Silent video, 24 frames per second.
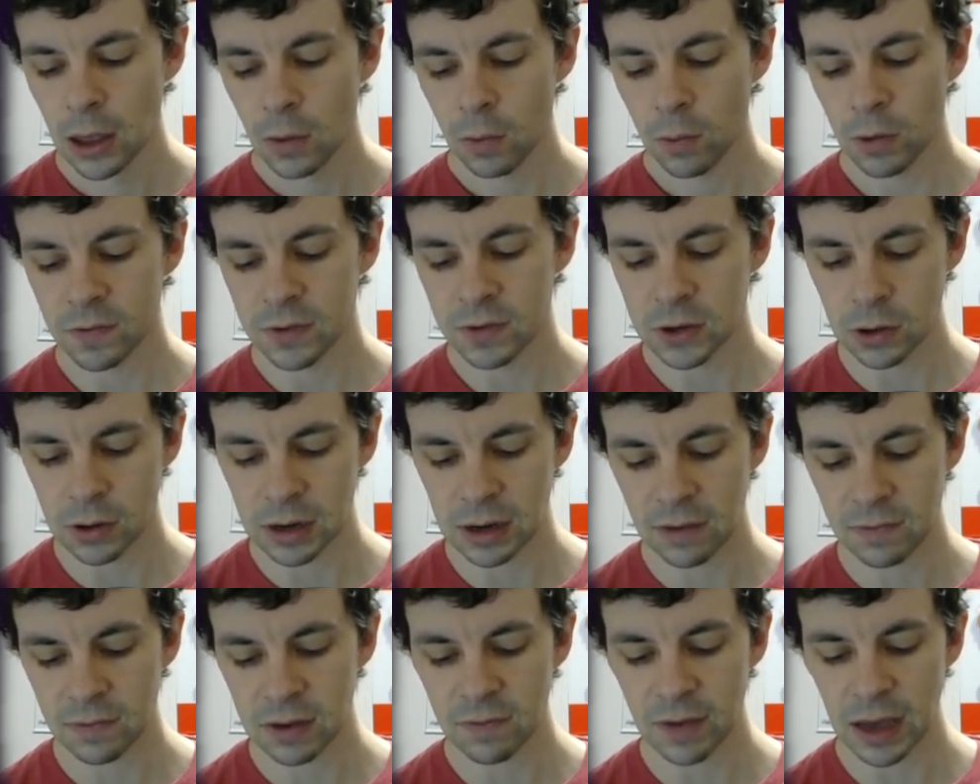where if you don't
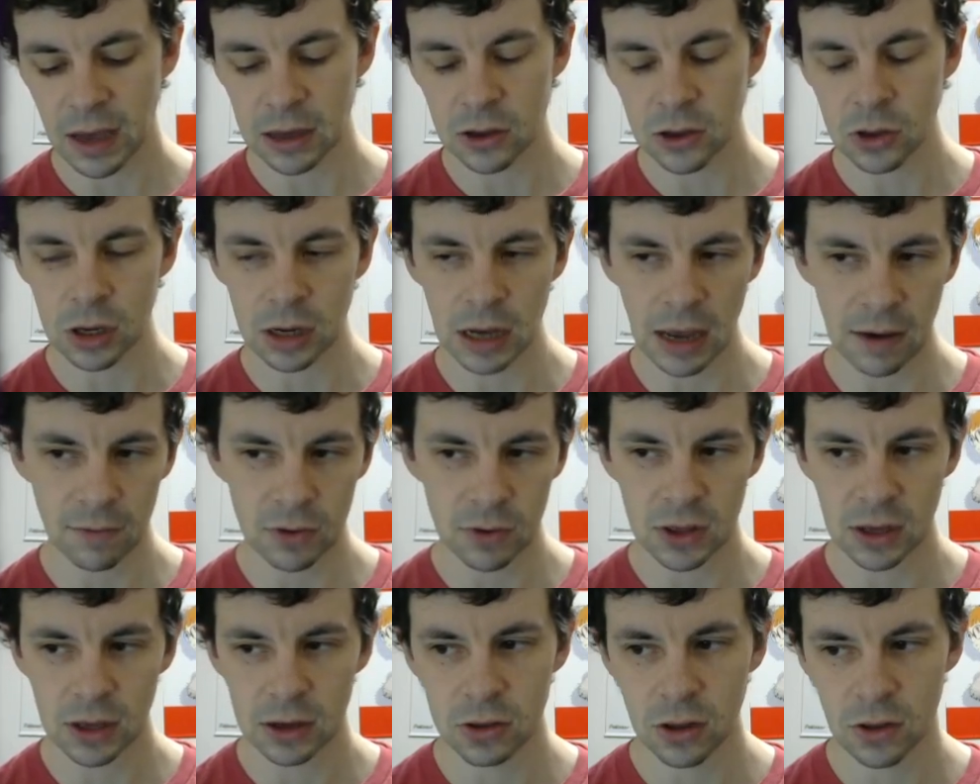have evasion,
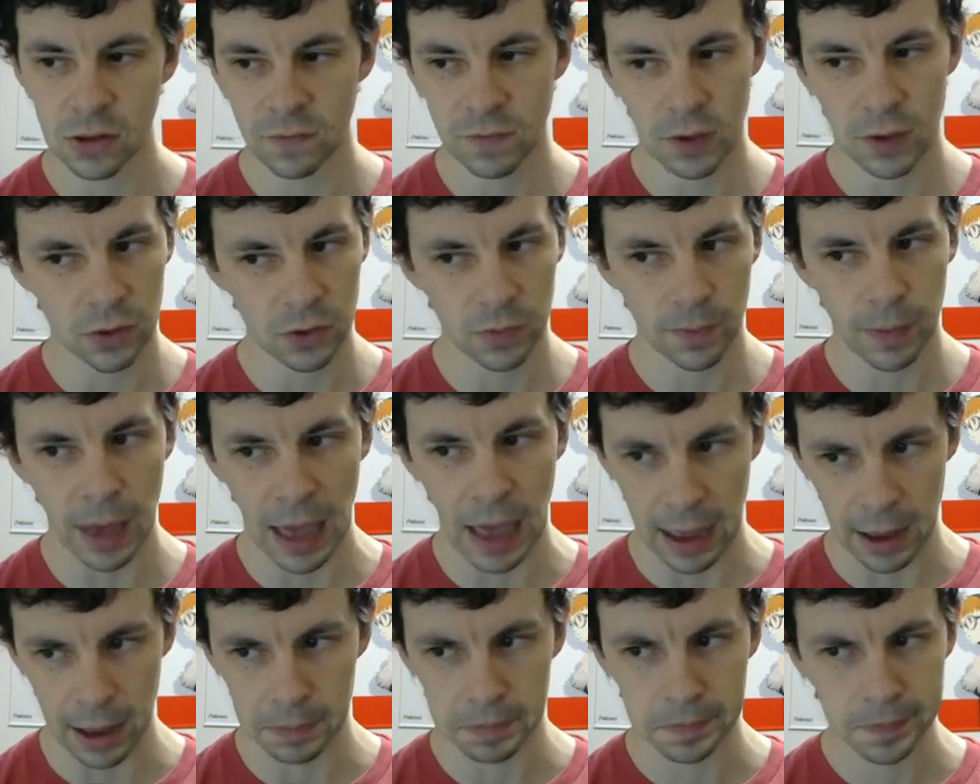everything just feels
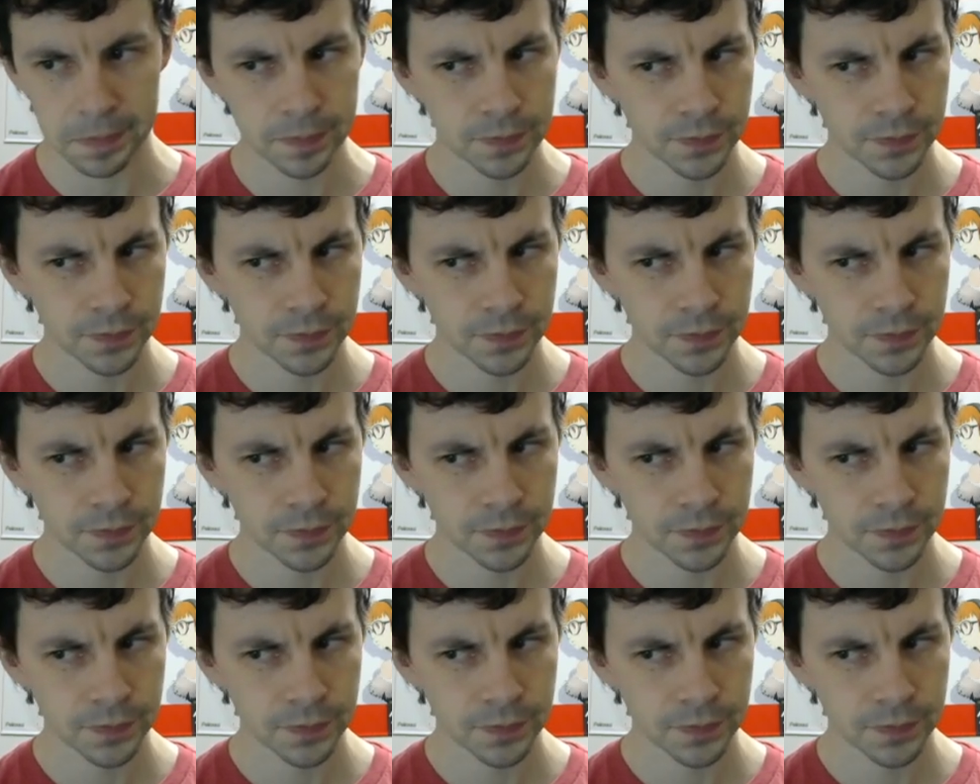bad.